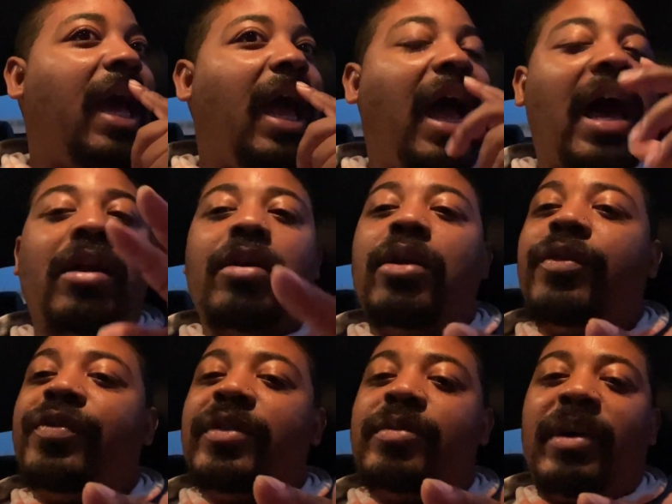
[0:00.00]
I don't know
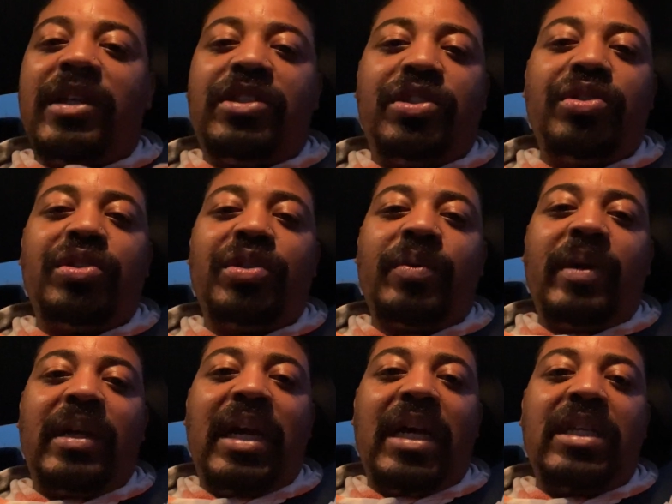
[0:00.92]
if it's my shoes or
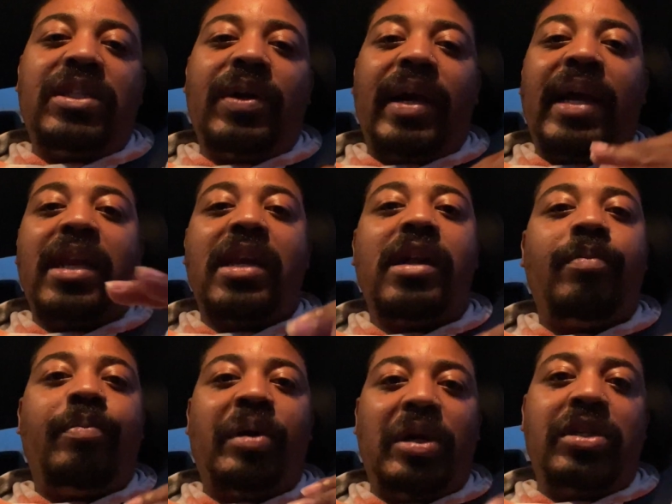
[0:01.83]
whatnot, so I ended
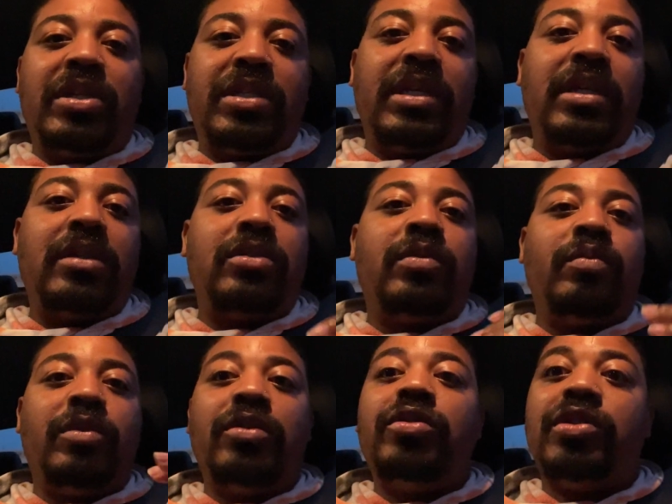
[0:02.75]
up purchasing
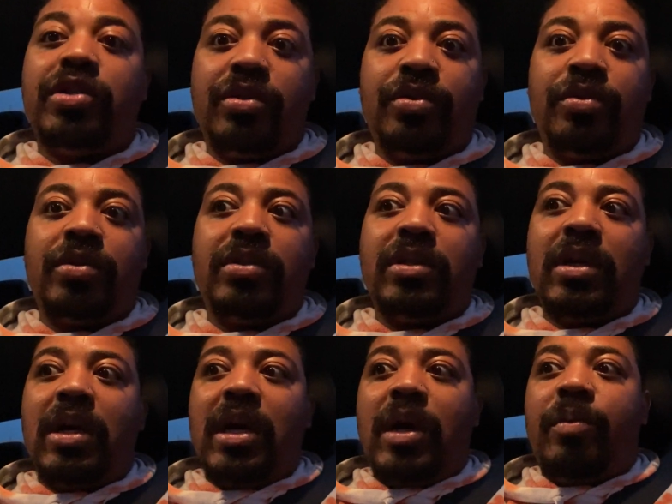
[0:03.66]
some new shoes
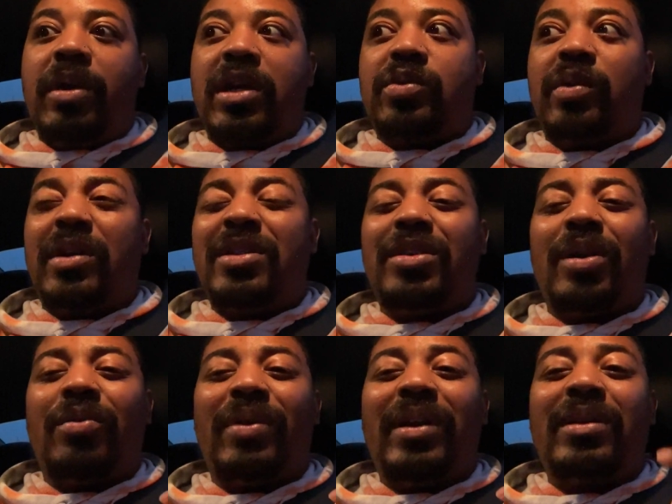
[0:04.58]
because we're gonna
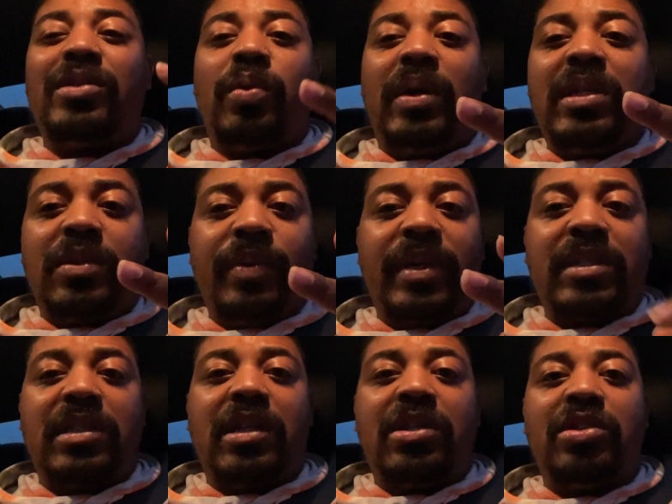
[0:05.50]
start running twice a week
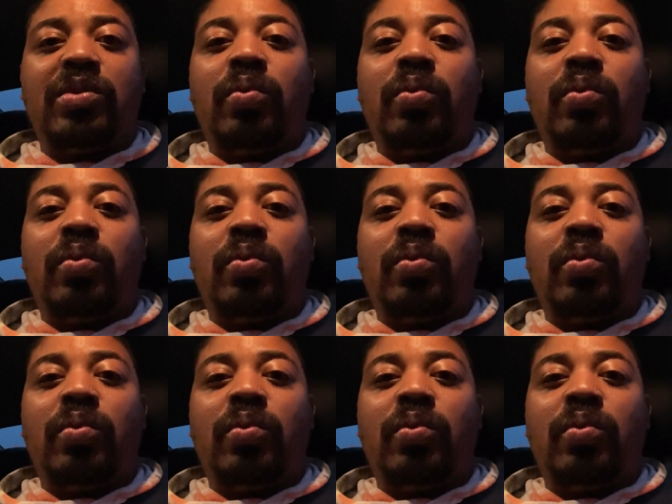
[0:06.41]
instead of just